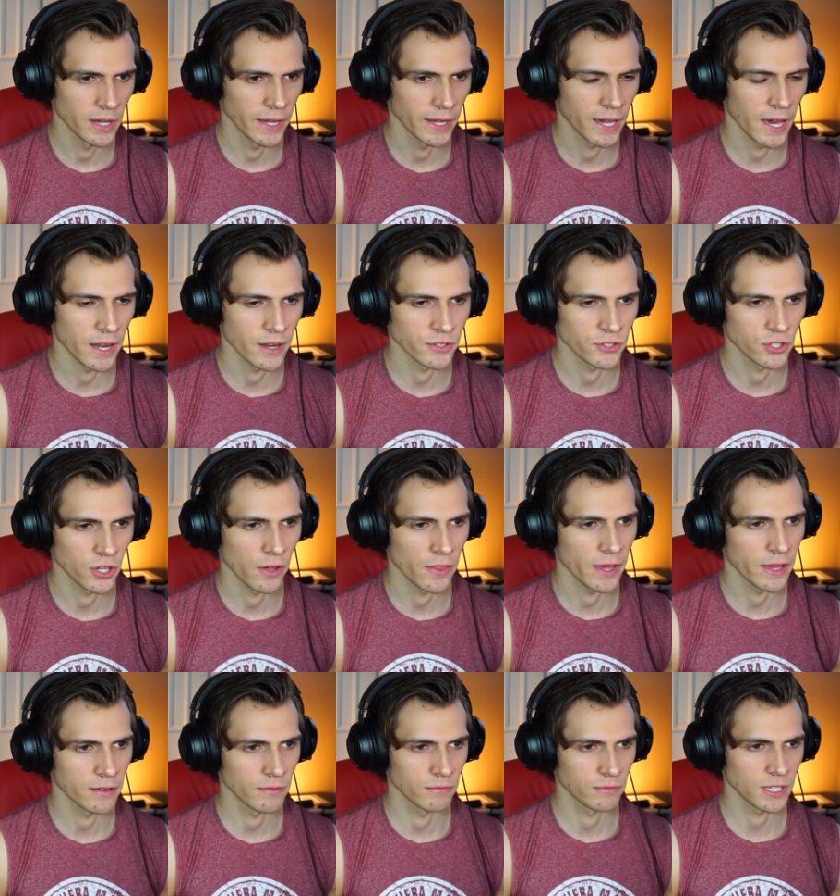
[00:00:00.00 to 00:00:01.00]
I kind of saw
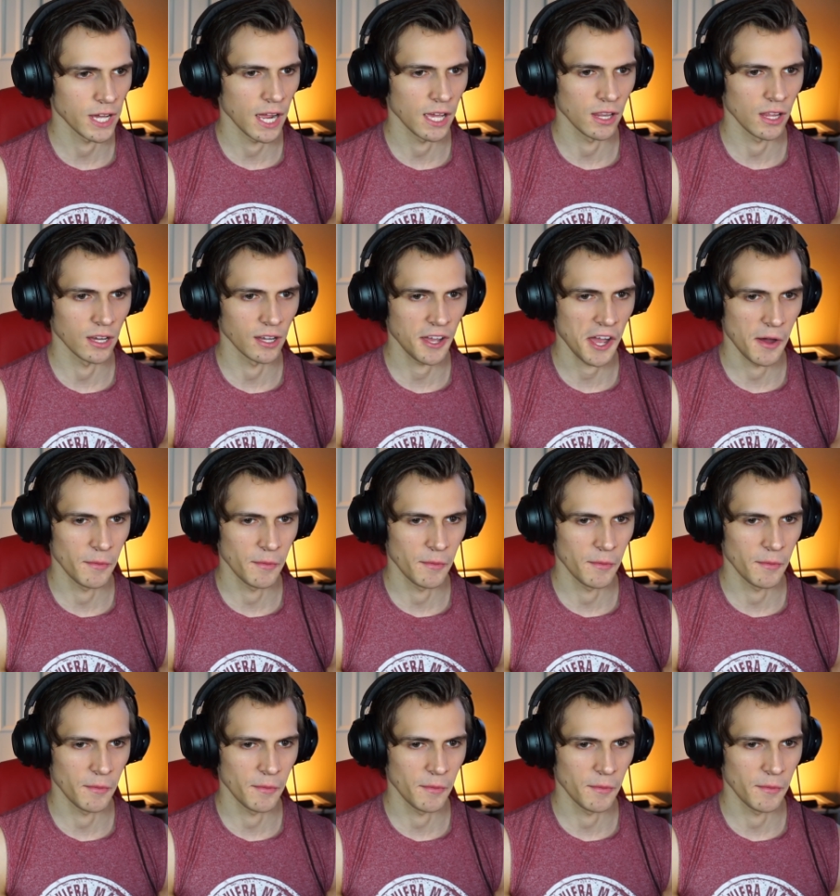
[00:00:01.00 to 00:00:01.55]
that dialogue